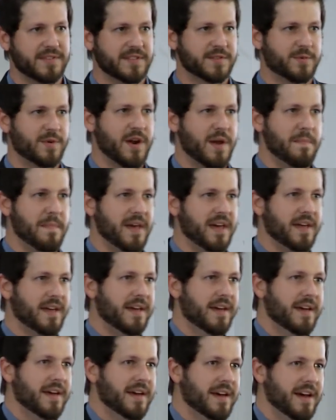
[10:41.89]
That's where I met
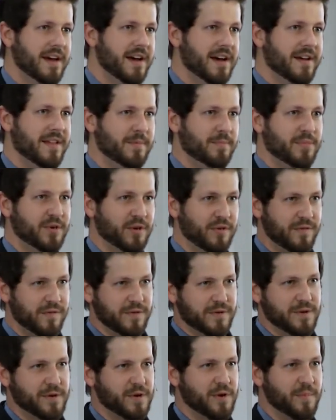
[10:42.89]
uh, beautiful
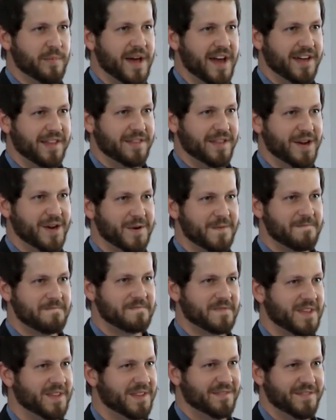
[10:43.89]
girl back there
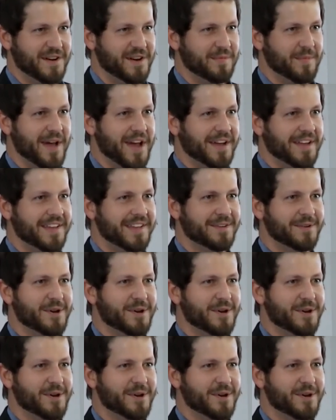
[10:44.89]
on the very back,